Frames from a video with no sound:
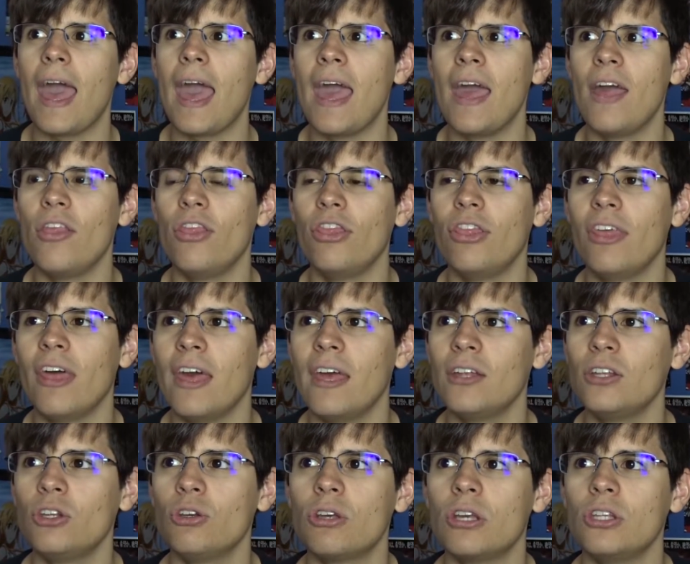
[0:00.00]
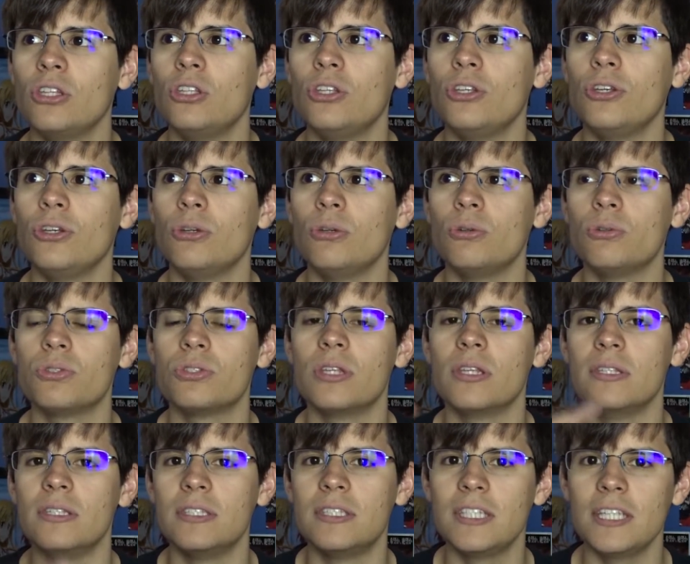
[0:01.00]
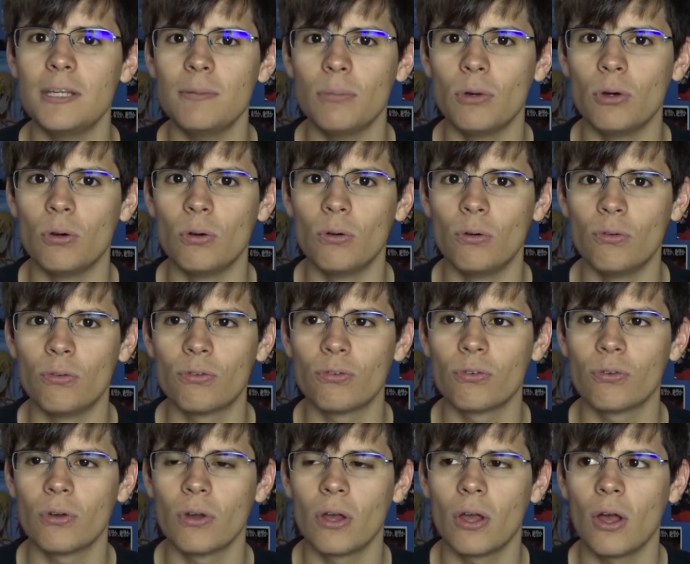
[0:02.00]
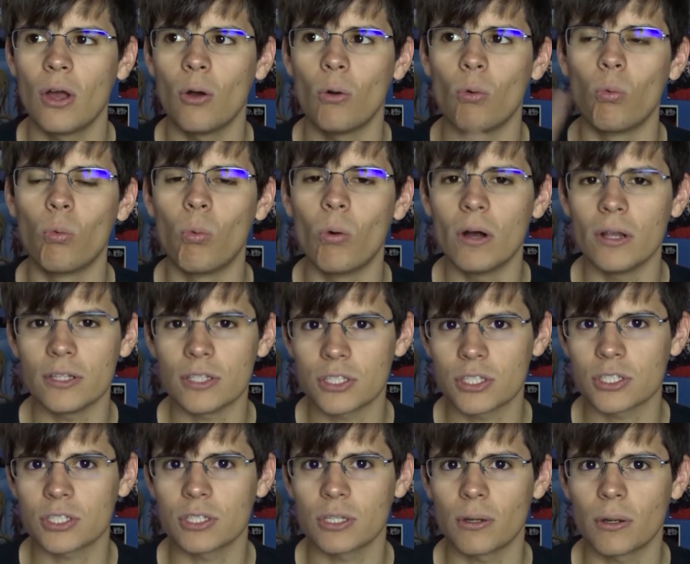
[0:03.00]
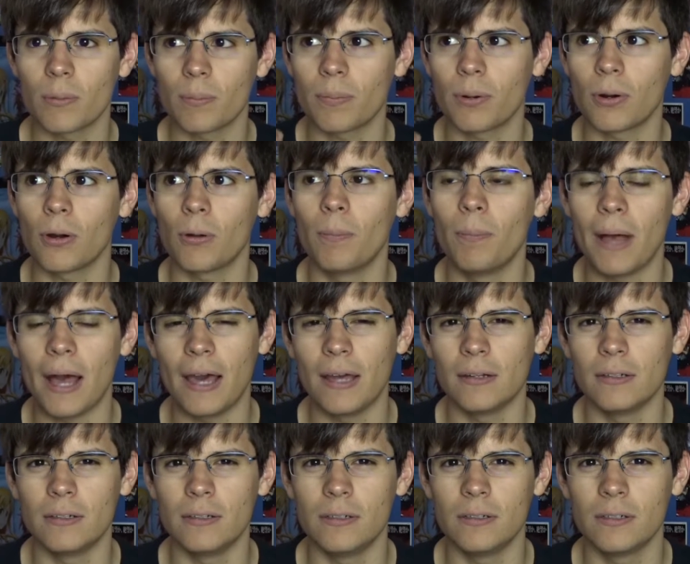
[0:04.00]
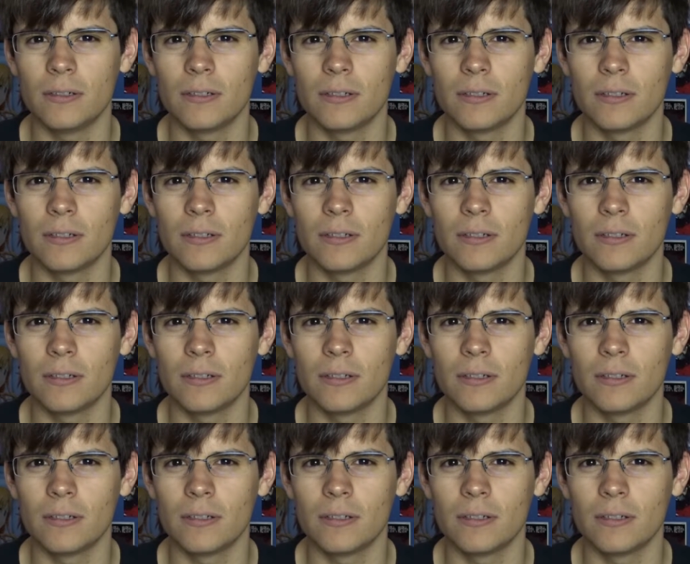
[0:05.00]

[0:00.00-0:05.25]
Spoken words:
and then you can use the Z move once per battle.